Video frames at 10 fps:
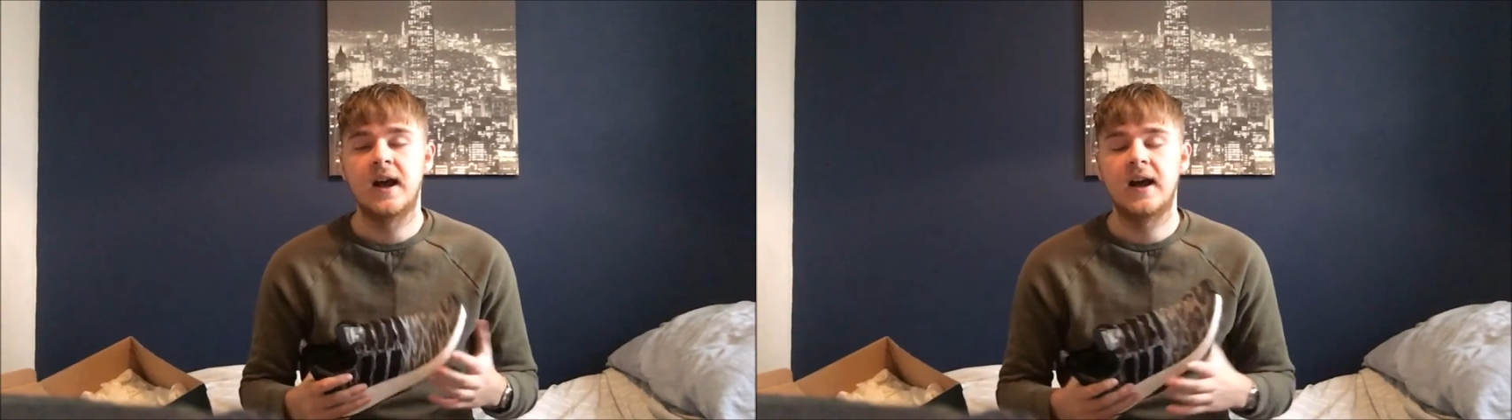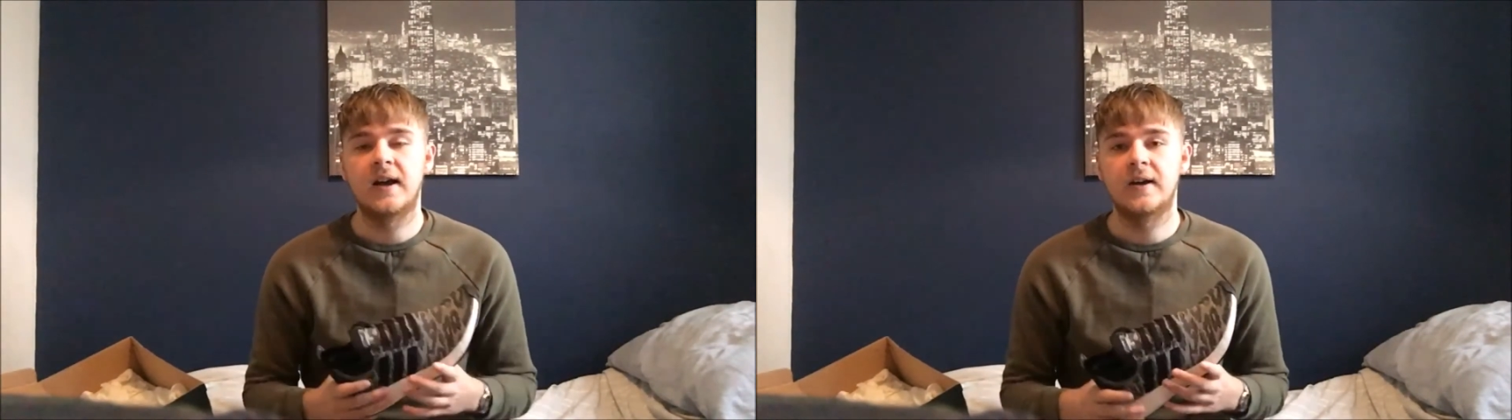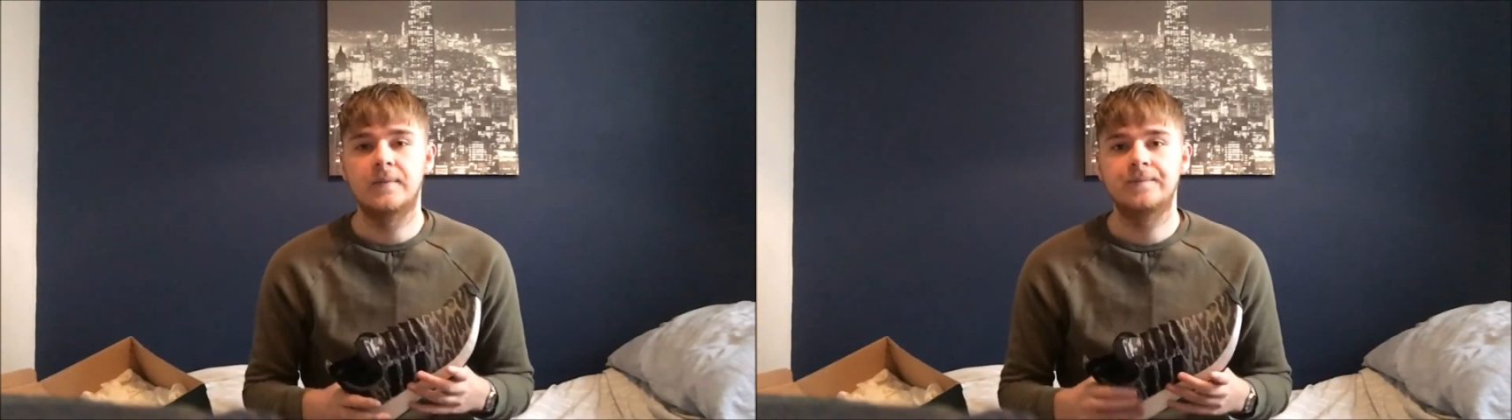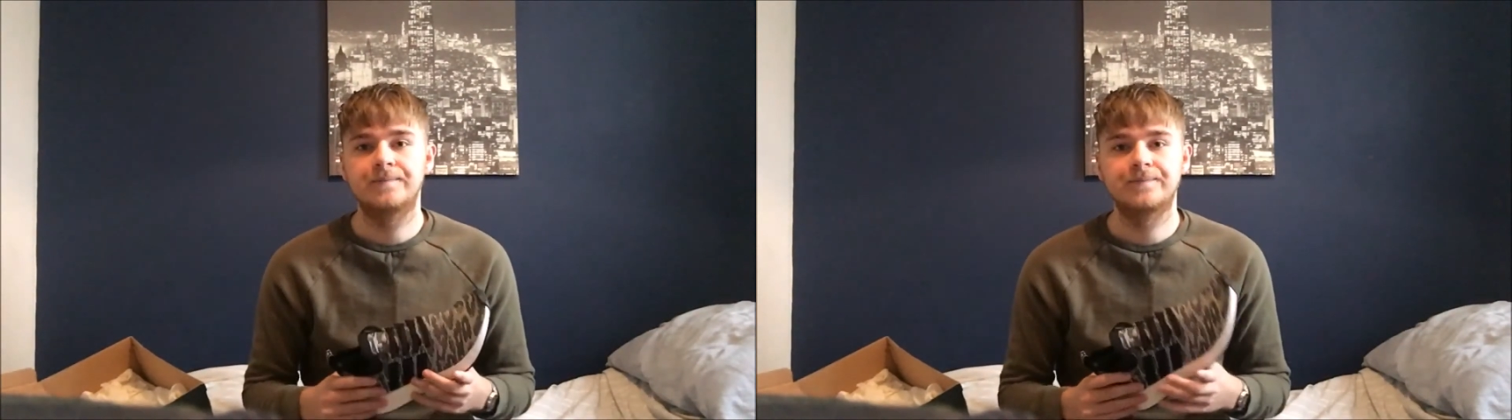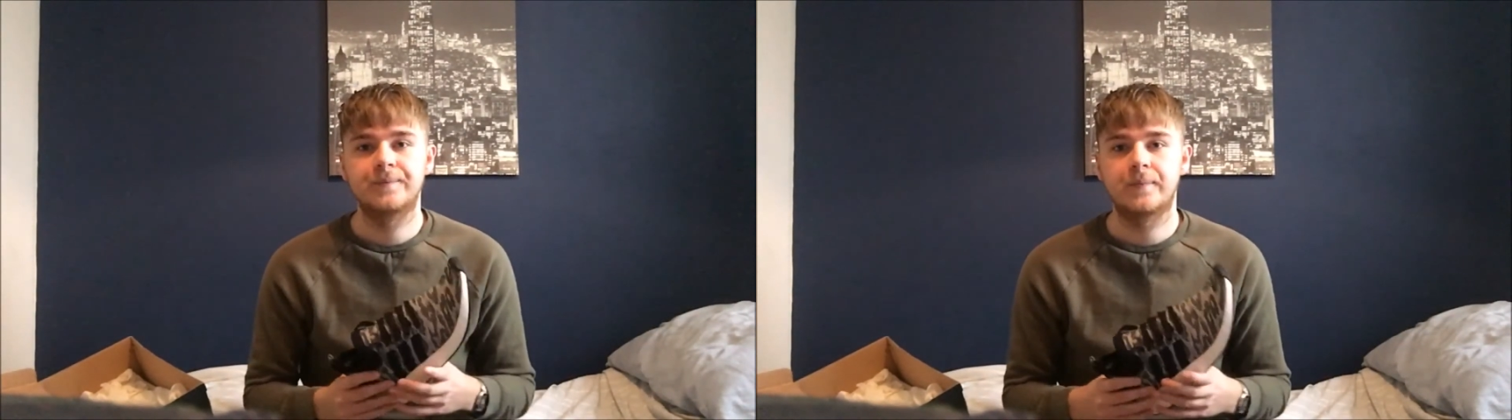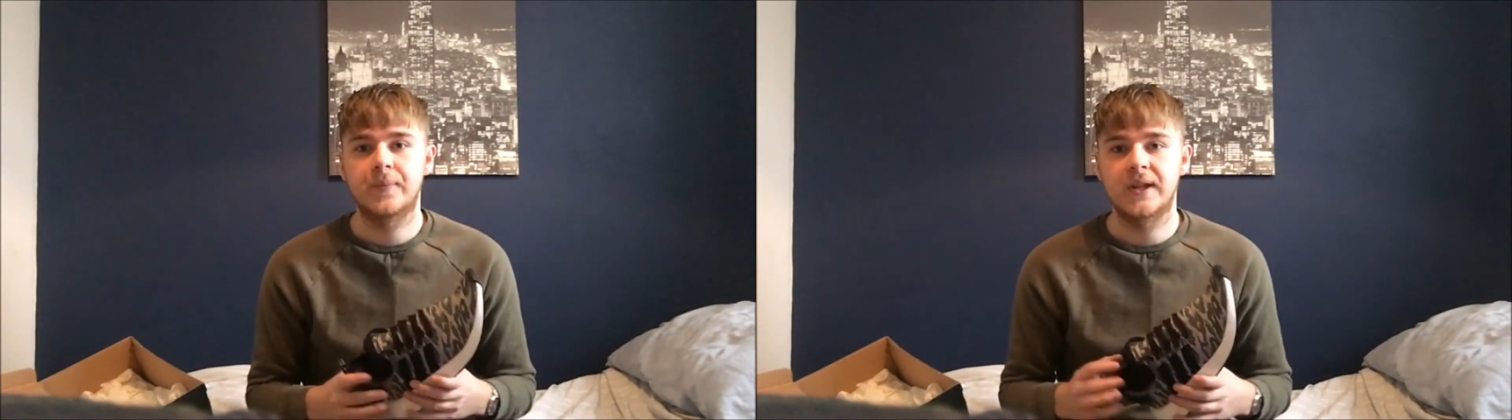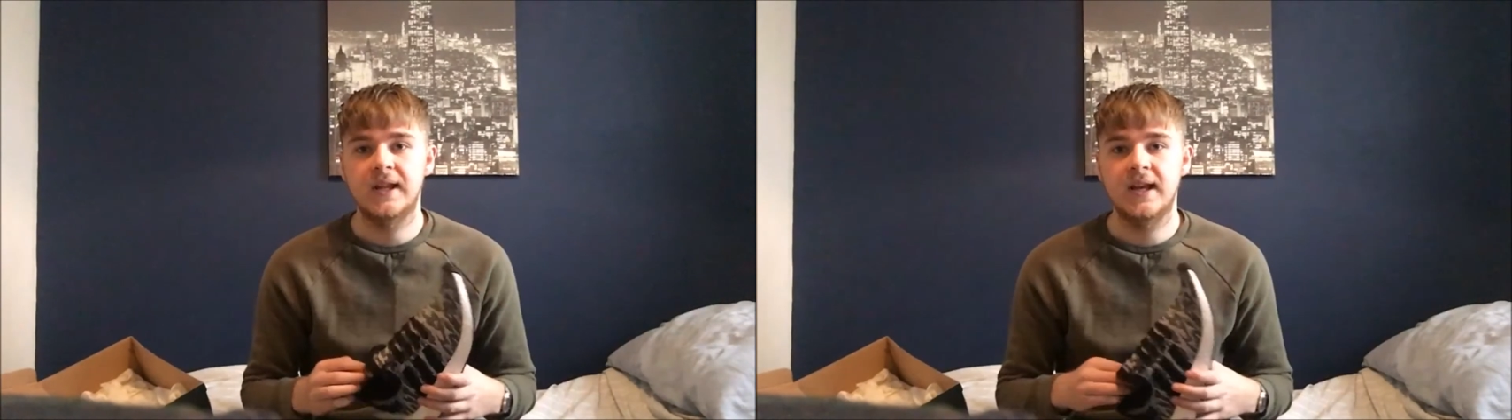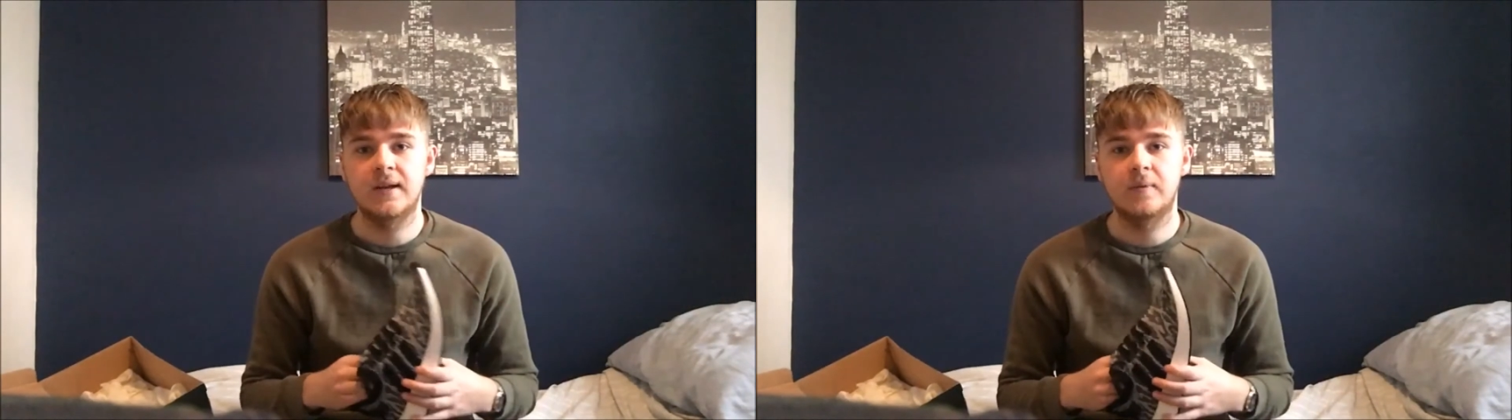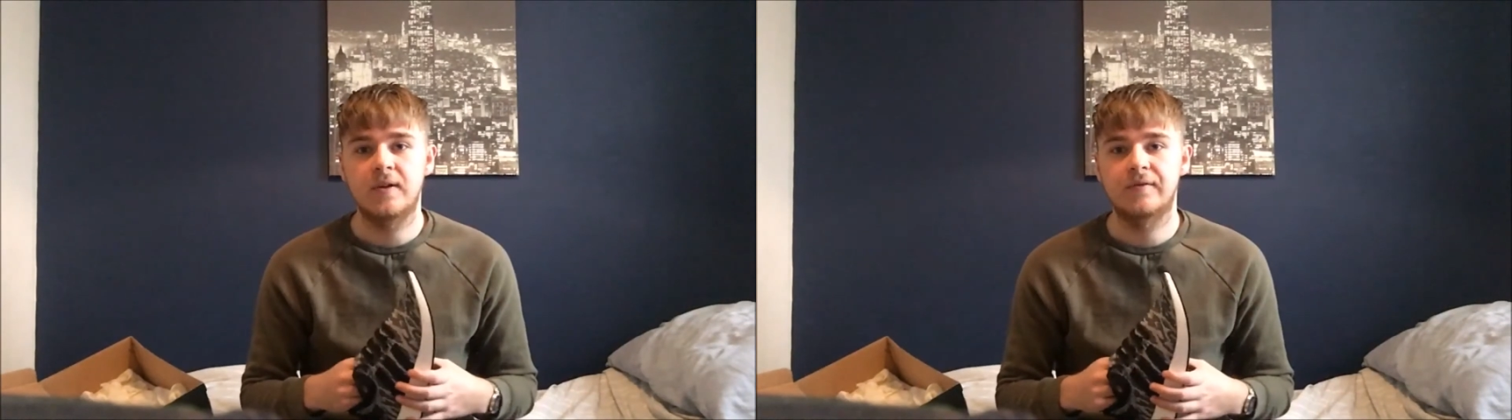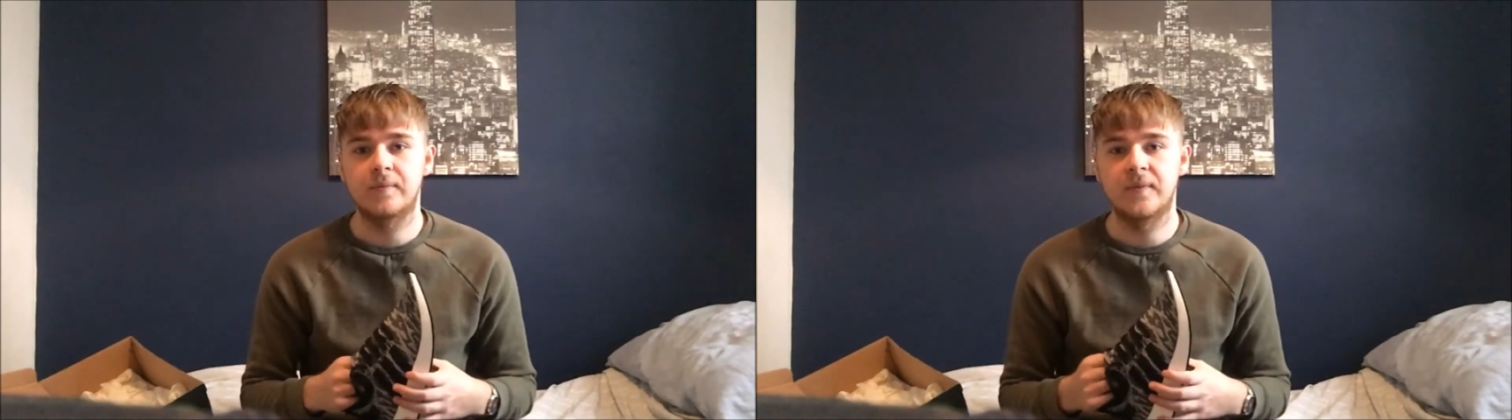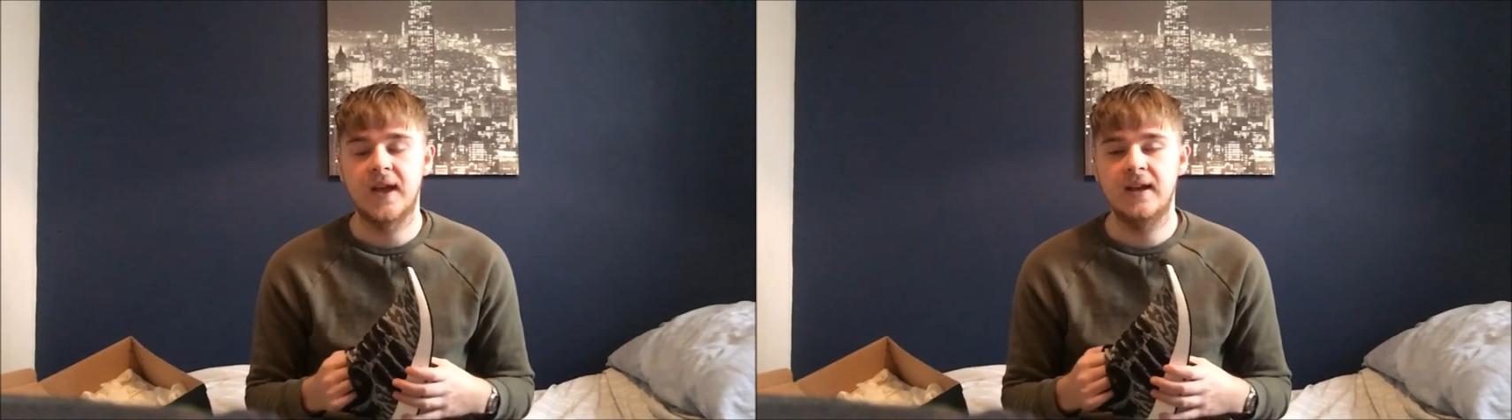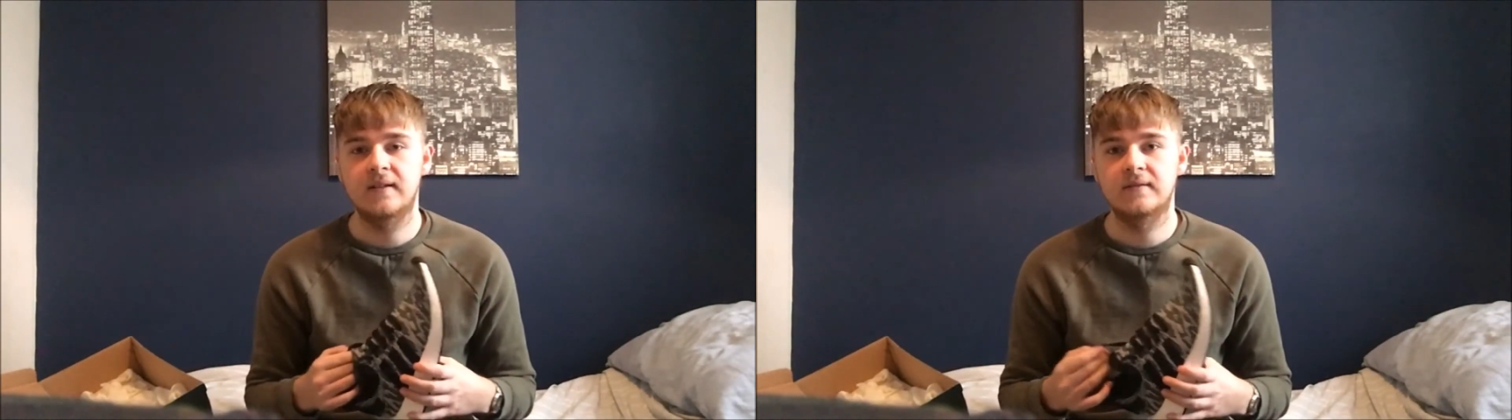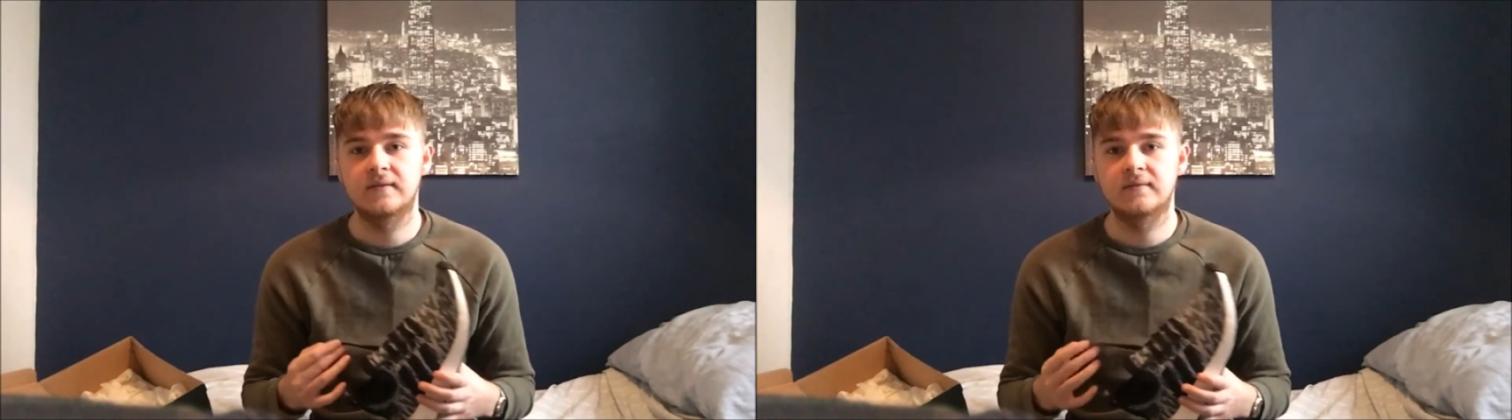But yeah, apart from that,